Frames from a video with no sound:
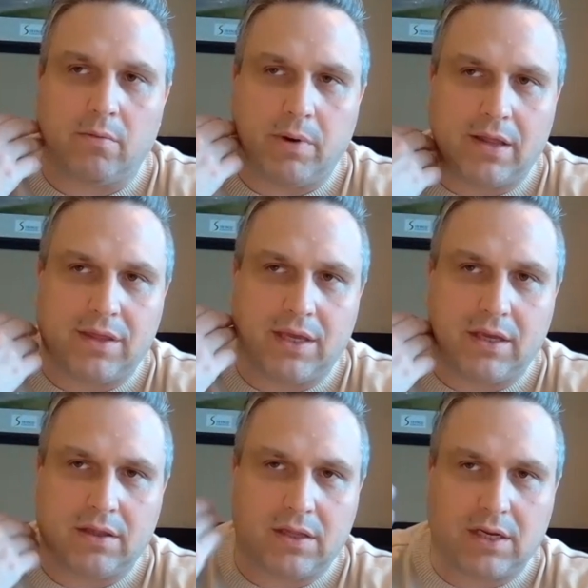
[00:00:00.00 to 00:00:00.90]
But I
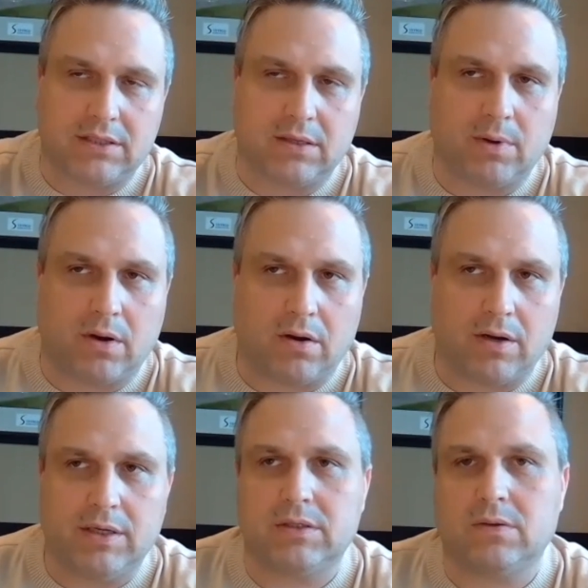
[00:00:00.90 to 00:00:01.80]
think the nice thing about our
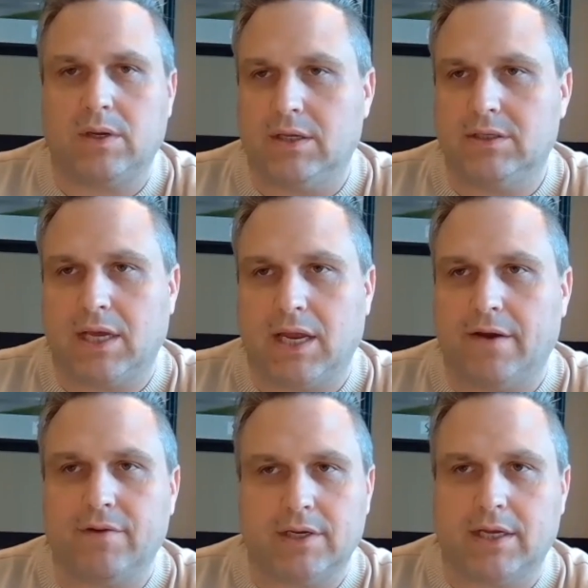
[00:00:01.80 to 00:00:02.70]
industry is that
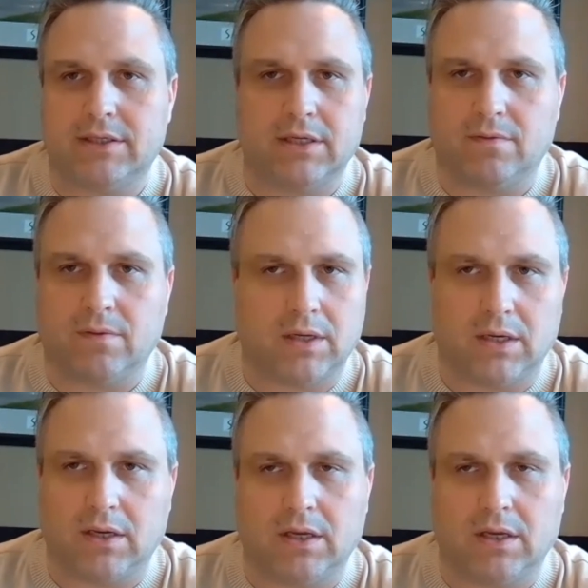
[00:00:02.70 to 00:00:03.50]
every day is a different thing.